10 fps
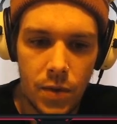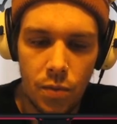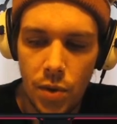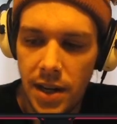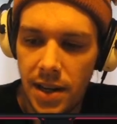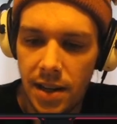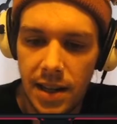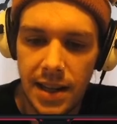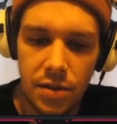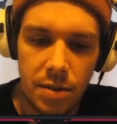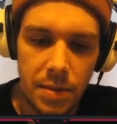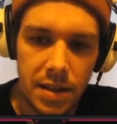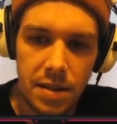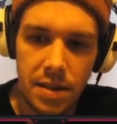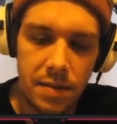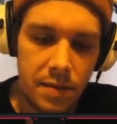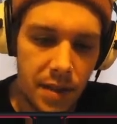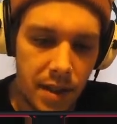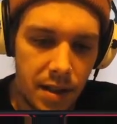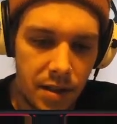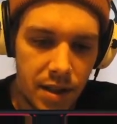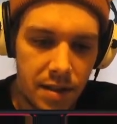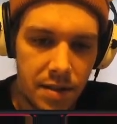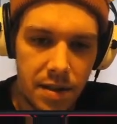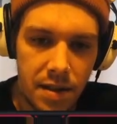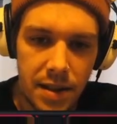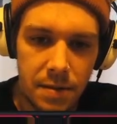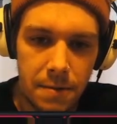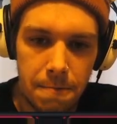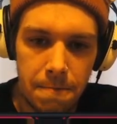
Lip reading: I really need a land drop next turn for the Shatter the Sky now.